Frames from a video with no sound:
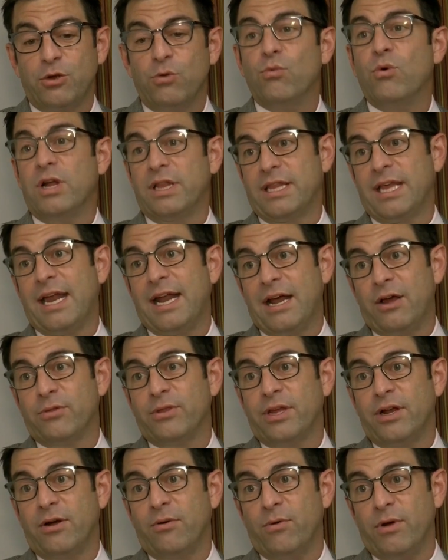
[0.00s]
do want that
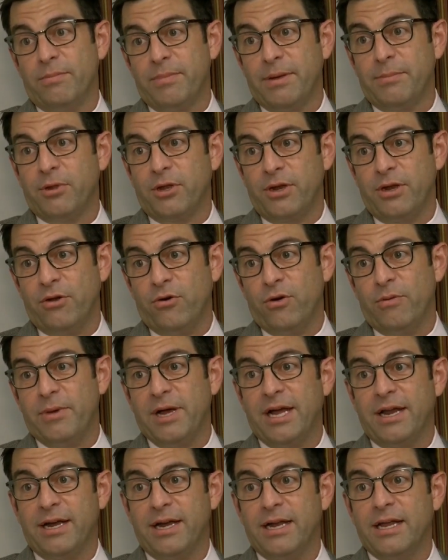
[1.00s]
out there. I want people to know
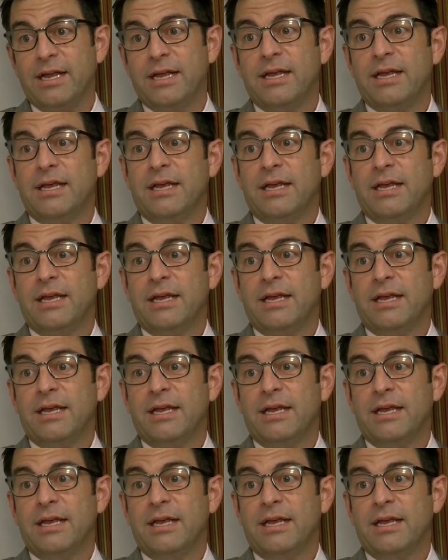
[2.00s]
about it.